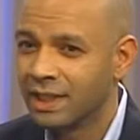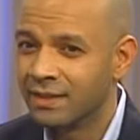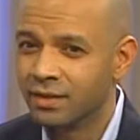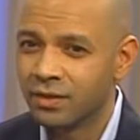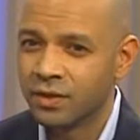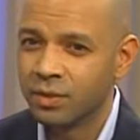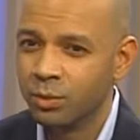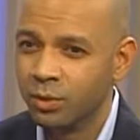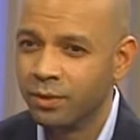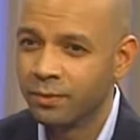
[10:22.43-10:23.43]
Is it a
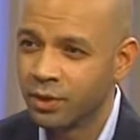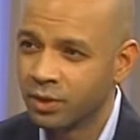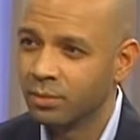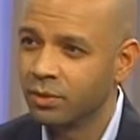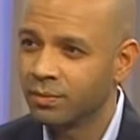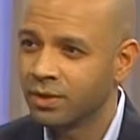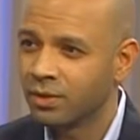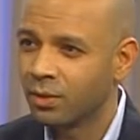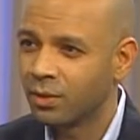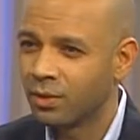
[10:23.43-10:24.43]
smooth, efficient
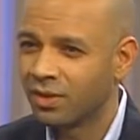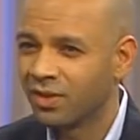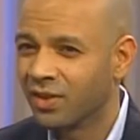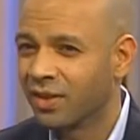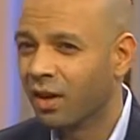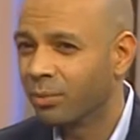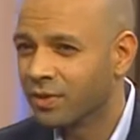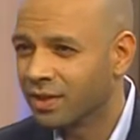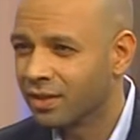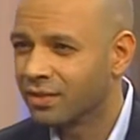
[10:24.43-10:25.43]
movement, or are they
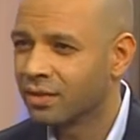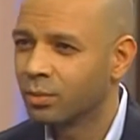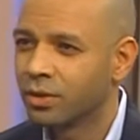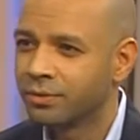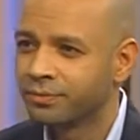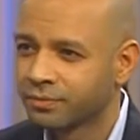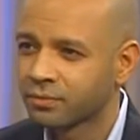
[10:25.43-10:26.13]
compensating somewhere?